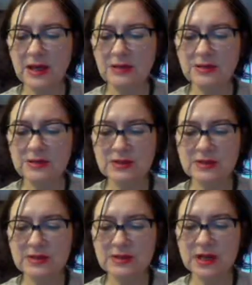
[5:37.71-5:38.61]
I'm just going to
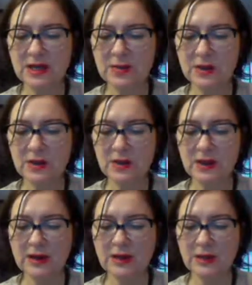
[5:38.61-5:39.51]
set the timer
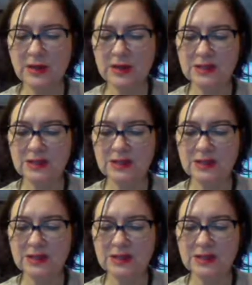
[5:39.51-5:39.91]
and then we can get